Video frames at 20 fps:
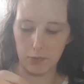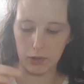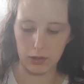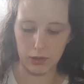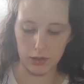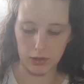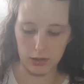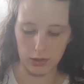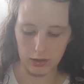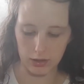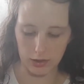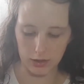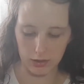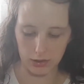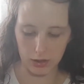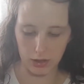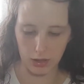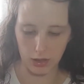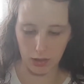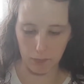because
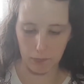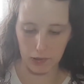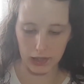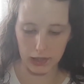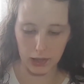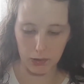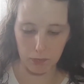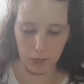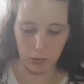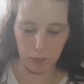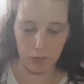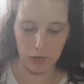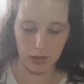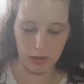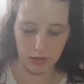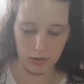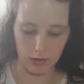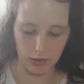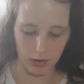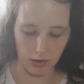you know, I pick them up
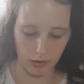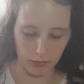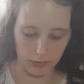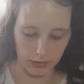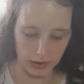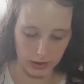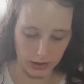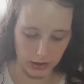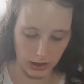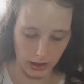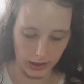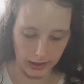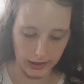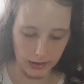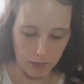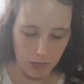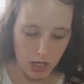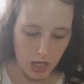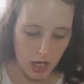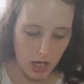and
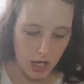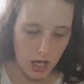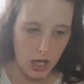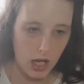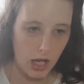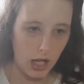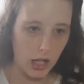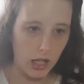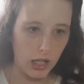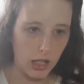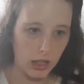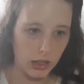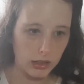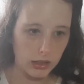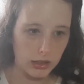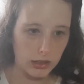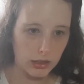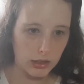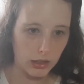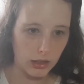obviously,
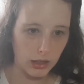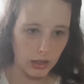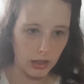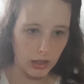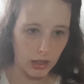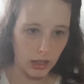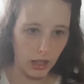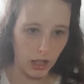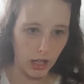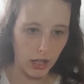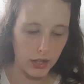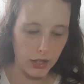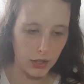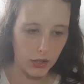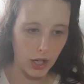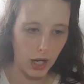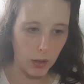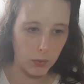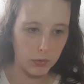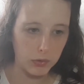and I
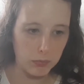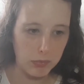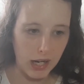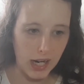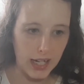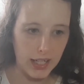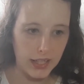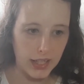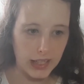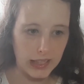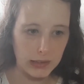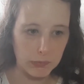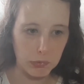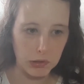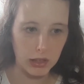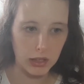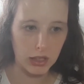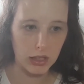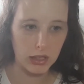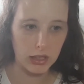thought I would buy these
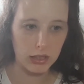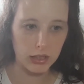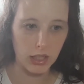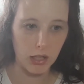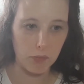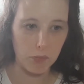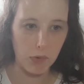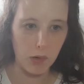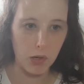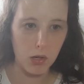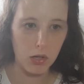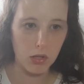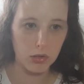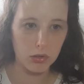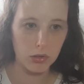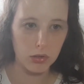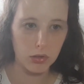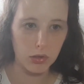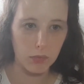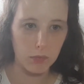because I
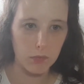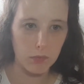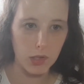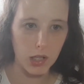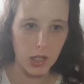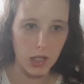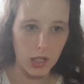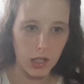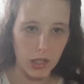bought some